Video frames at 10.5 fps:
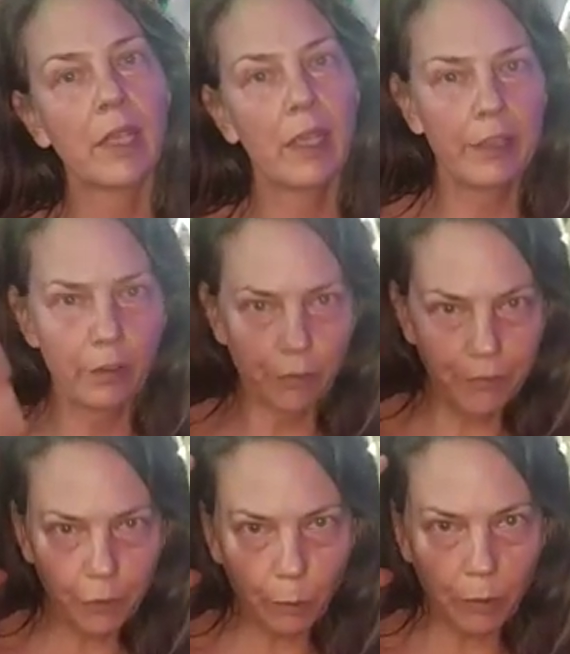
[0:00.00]
and your
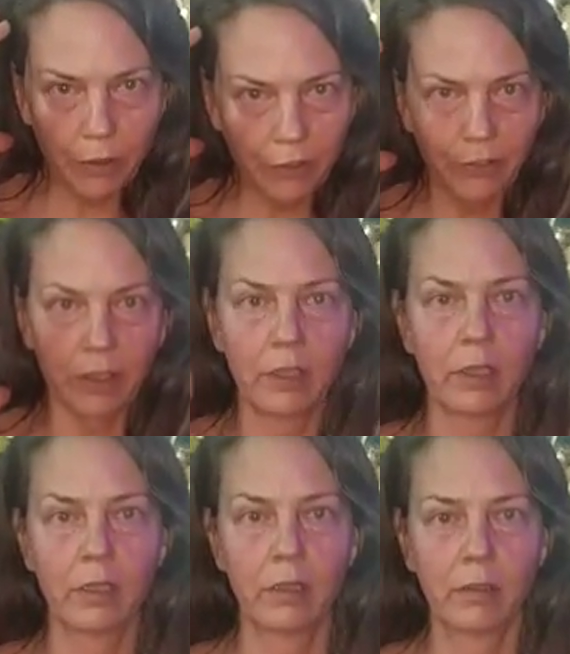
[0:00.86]
fear
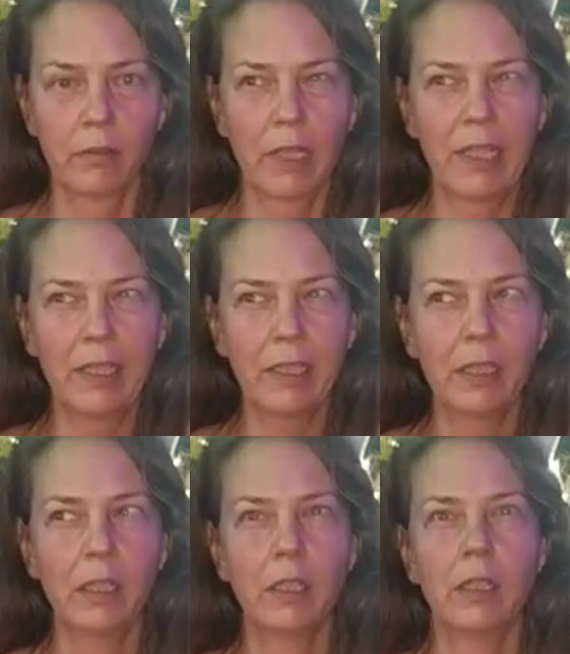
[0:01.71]
prison, right?
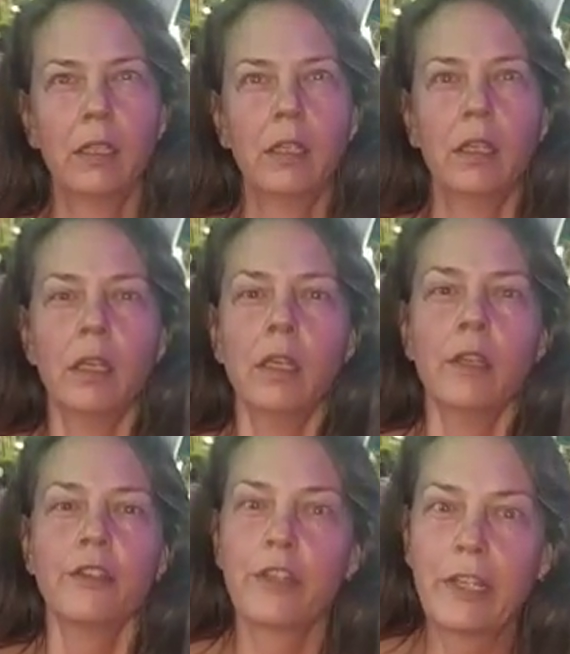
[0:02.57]

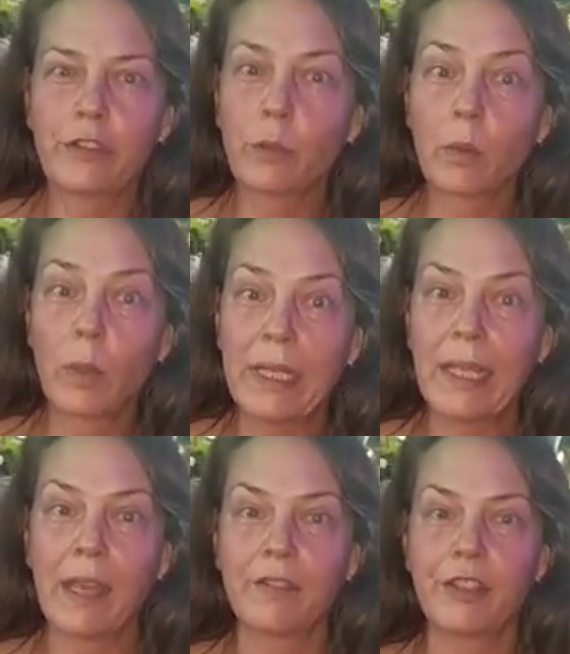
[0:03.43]
So that's where we
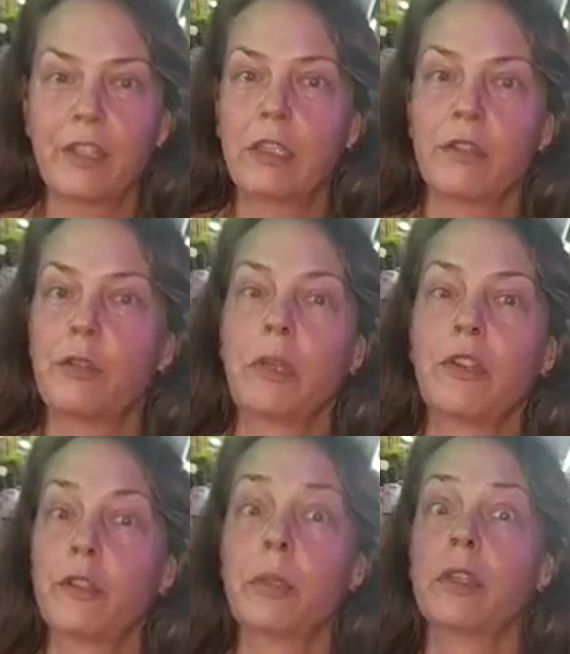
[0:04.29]
have to take
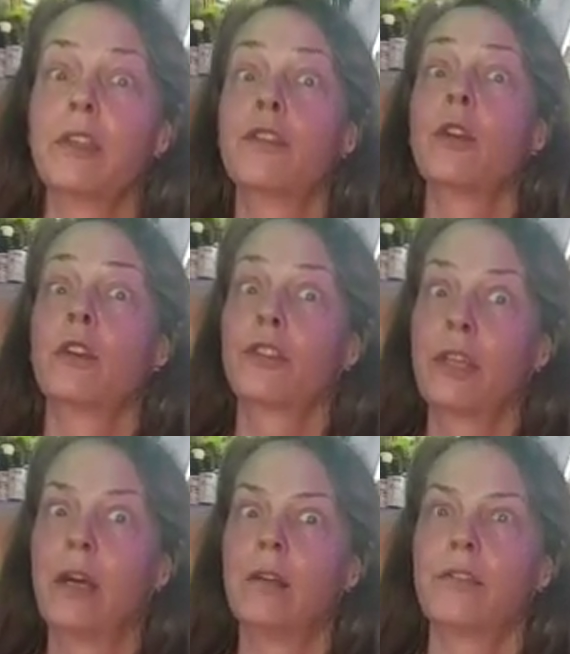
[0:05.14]
responsibility for
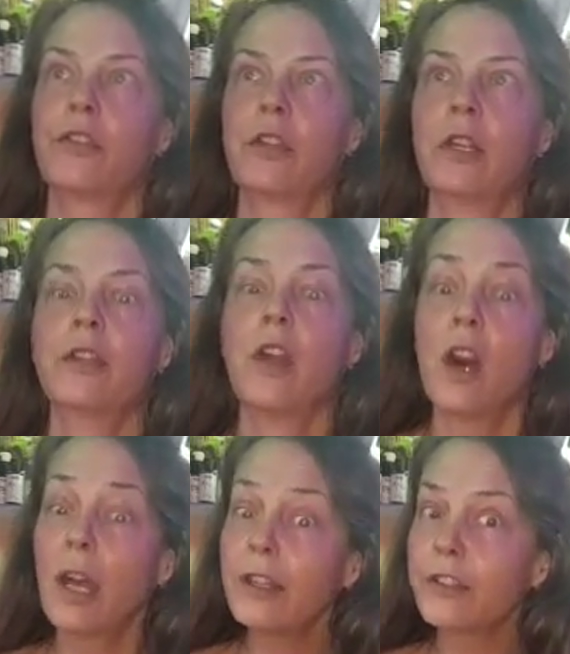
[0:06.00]
ourselves,
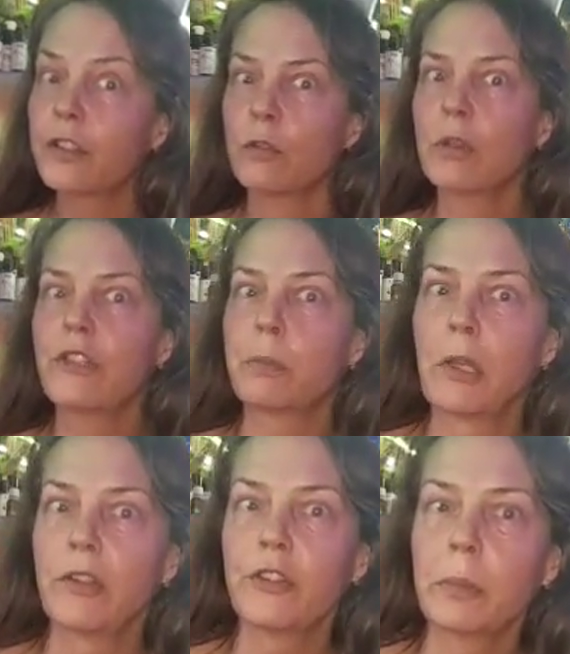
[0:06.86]
not
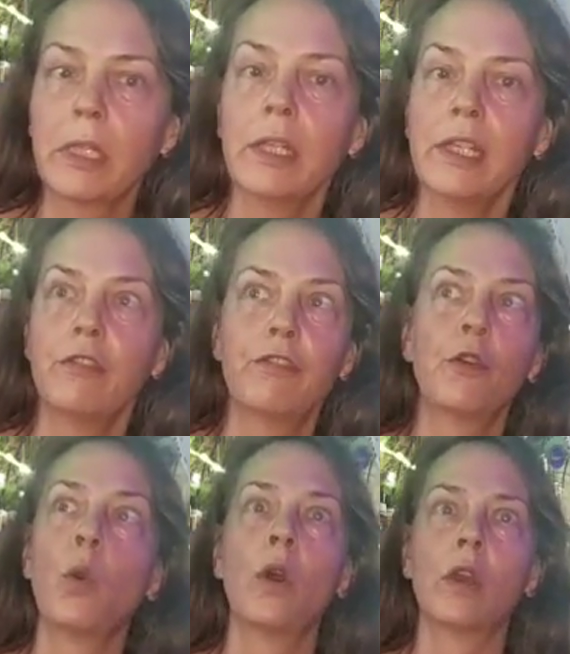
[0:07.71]
responsibility
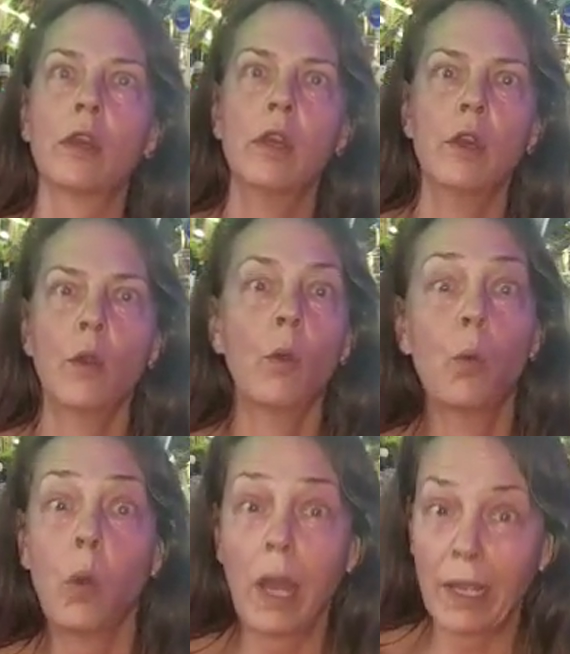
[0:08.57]
for
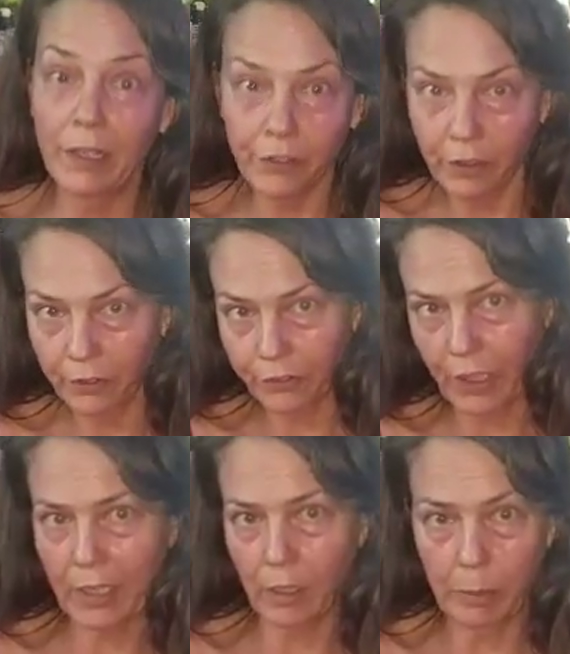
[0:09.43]
what
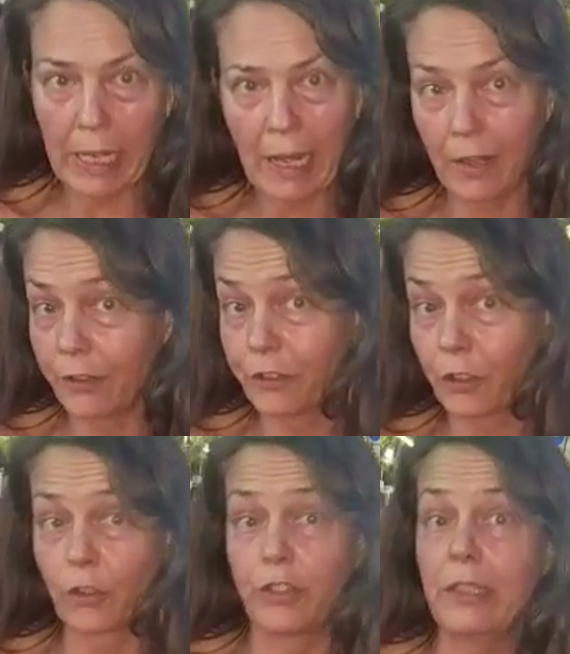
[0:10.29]
psychopaths
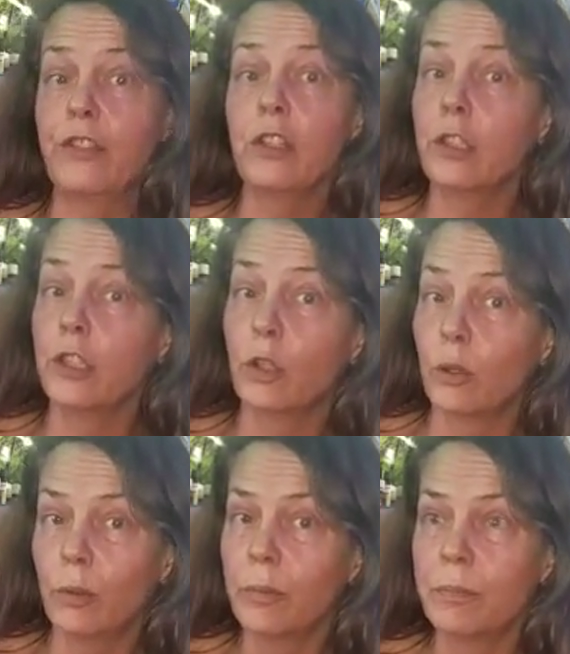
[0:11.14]
are teaching
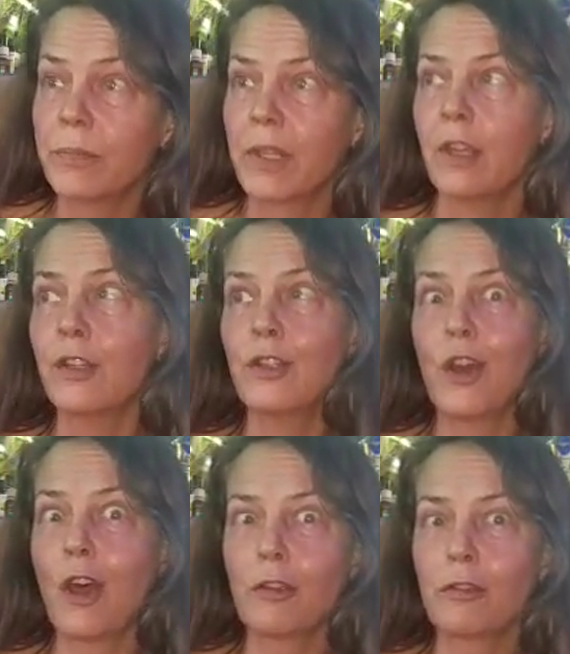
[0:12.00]
you,
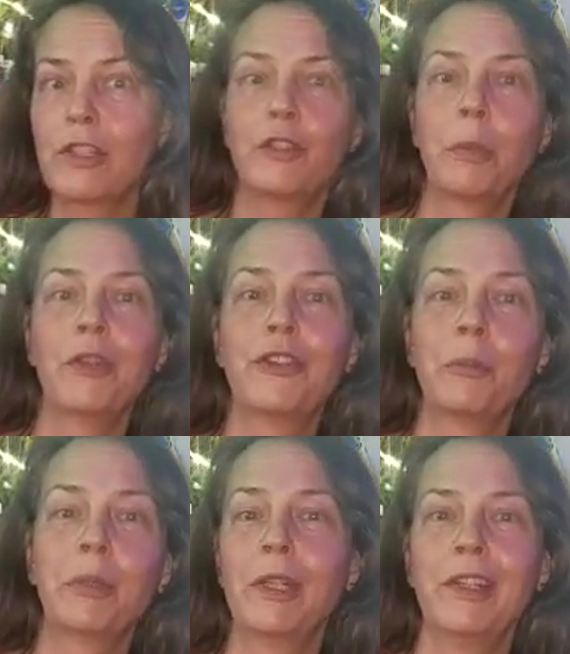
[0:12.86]
not
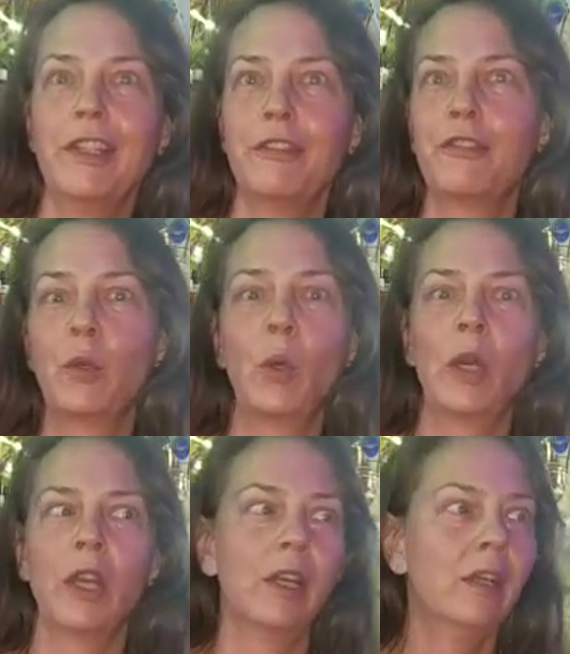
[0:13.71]
responsibility
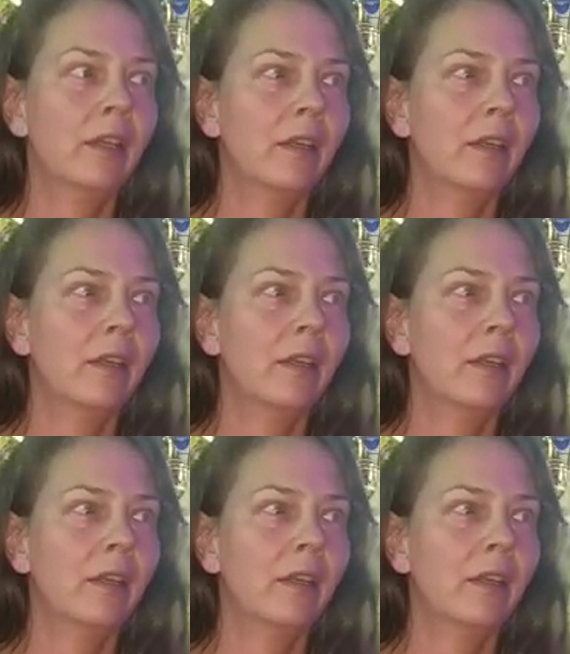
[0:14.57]
for